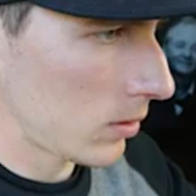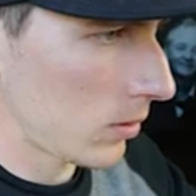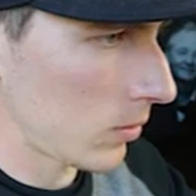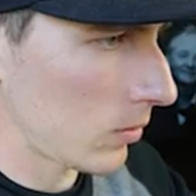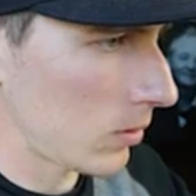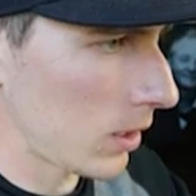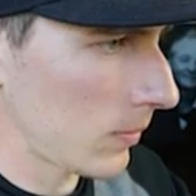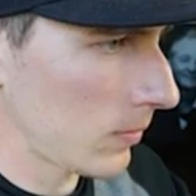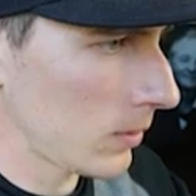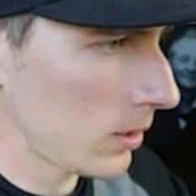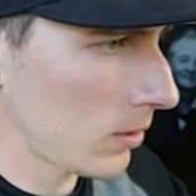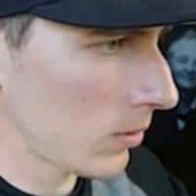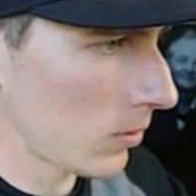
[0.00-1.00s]
So
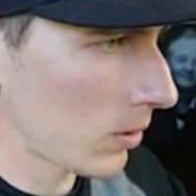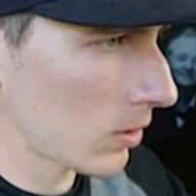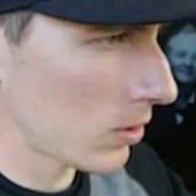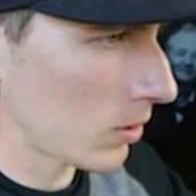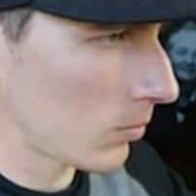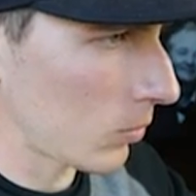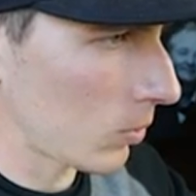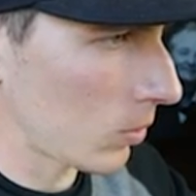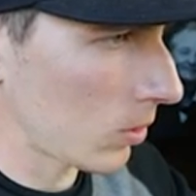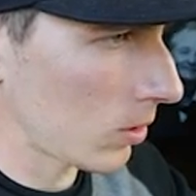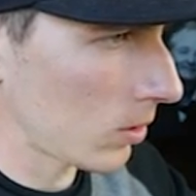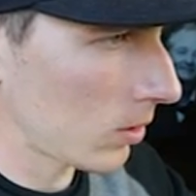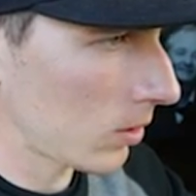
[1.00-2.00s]
definitely crunching
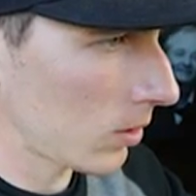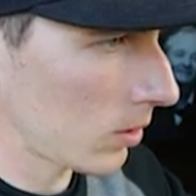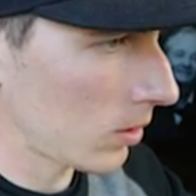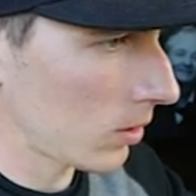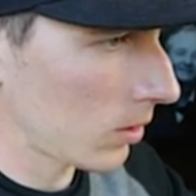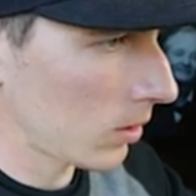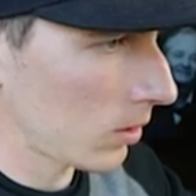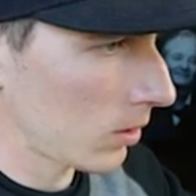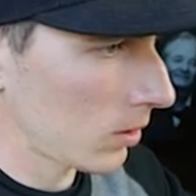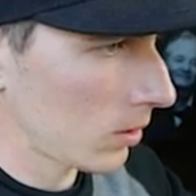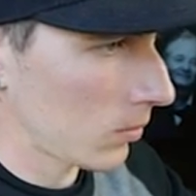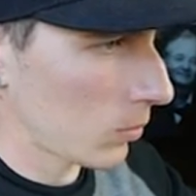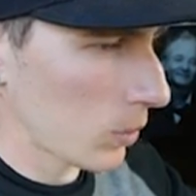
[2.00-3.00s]
more,
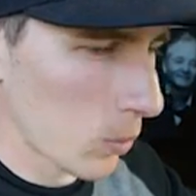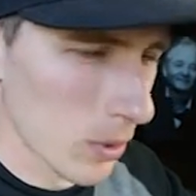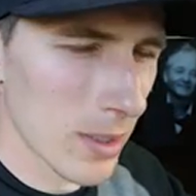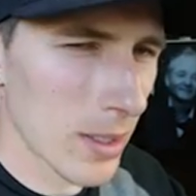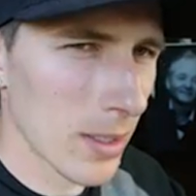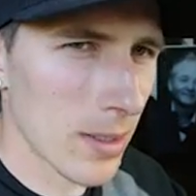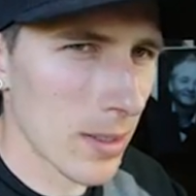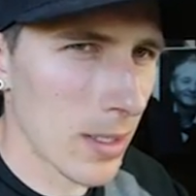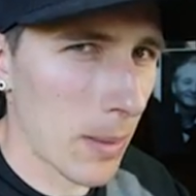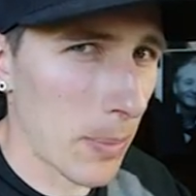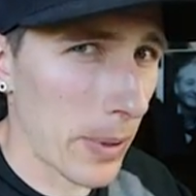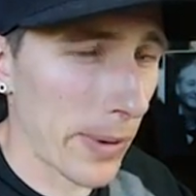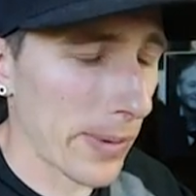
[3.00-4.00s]
but he wants to get his
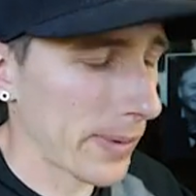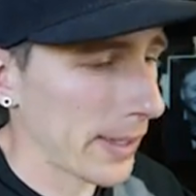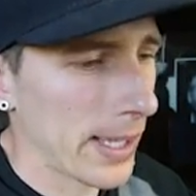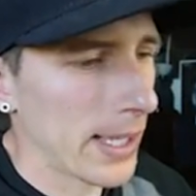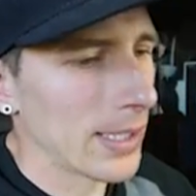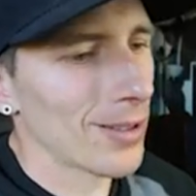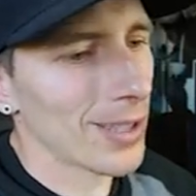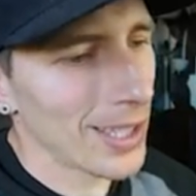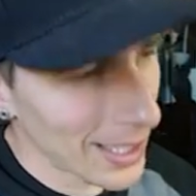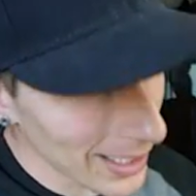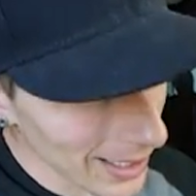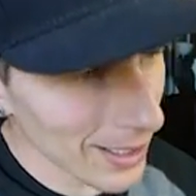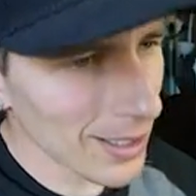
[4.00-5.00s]
step out. So
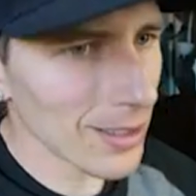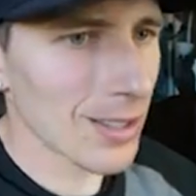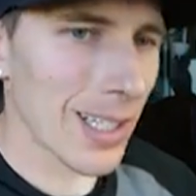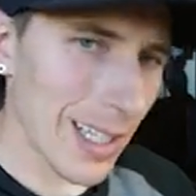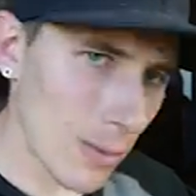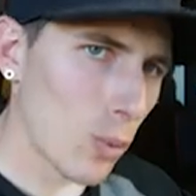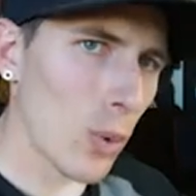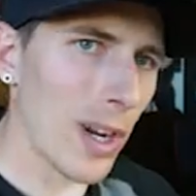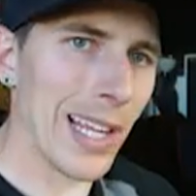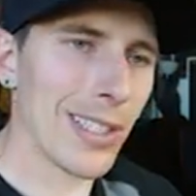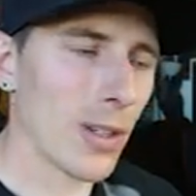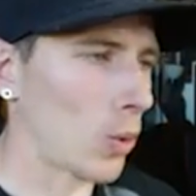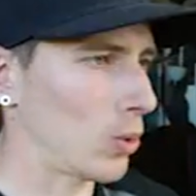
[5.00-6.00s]
here's what
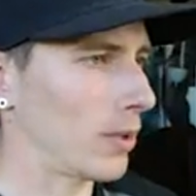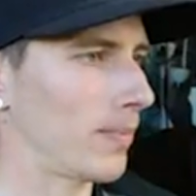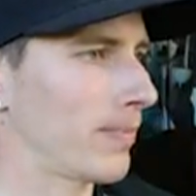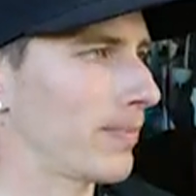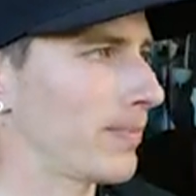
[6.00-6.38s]
I told him.